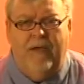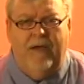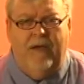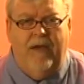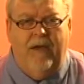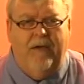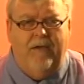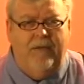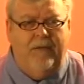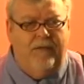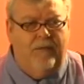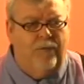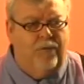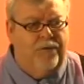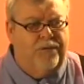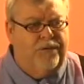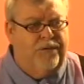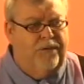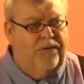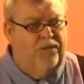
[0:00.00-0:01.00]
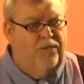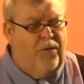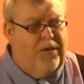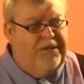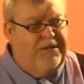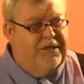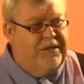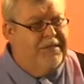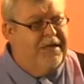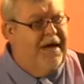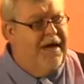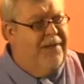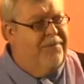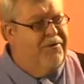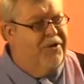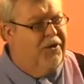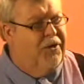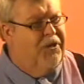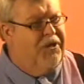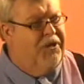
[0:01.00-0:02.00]
and of course the wasted time
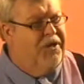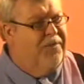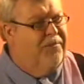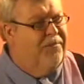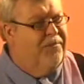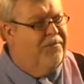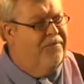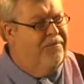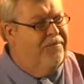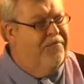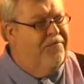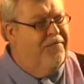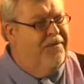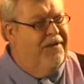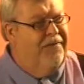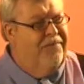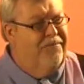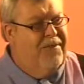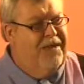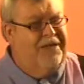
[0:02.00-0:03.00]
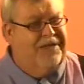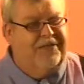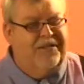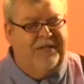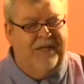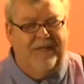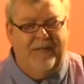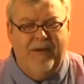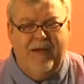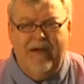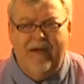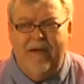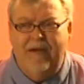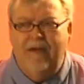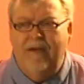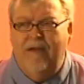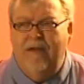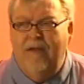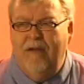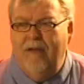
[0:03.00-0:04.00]
to clean up the mess that they made.
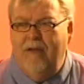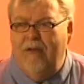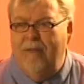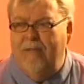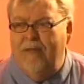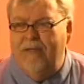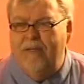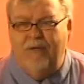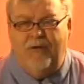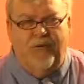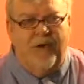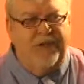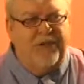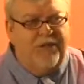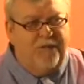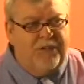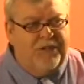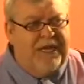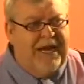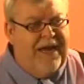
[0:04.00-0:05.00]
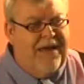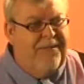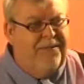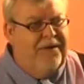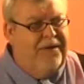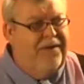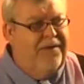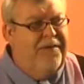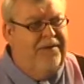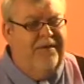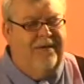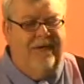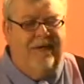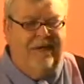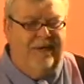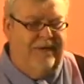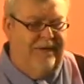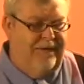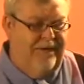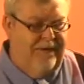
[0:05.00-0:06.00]
But the director was happy,
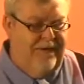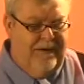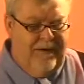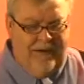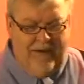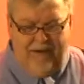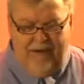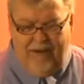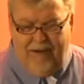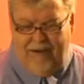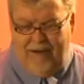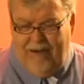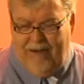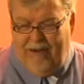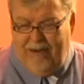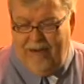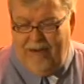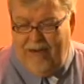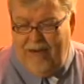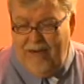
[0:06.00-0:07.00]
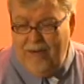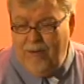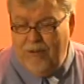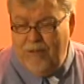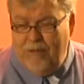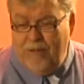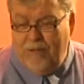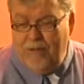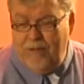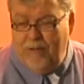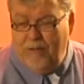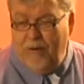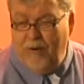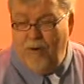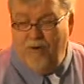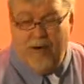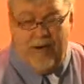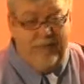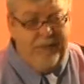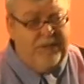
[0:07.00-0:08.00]
and anyway, the
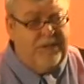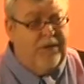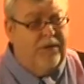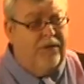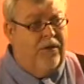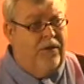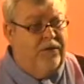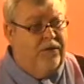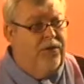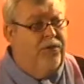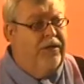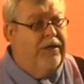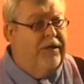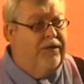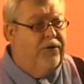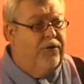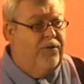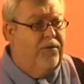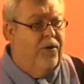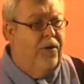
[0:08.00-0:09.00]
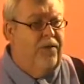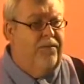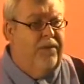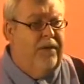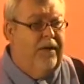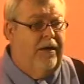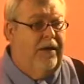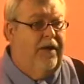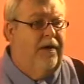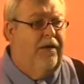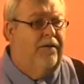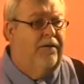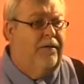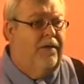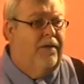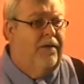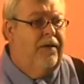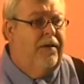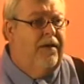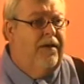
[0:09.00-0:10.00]
program is still ongoing at the department now.
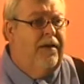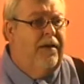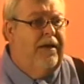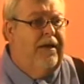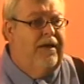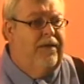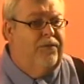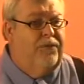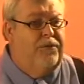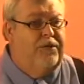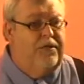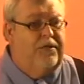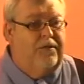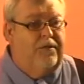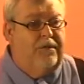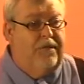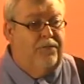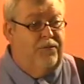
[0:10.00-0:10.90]
And it was just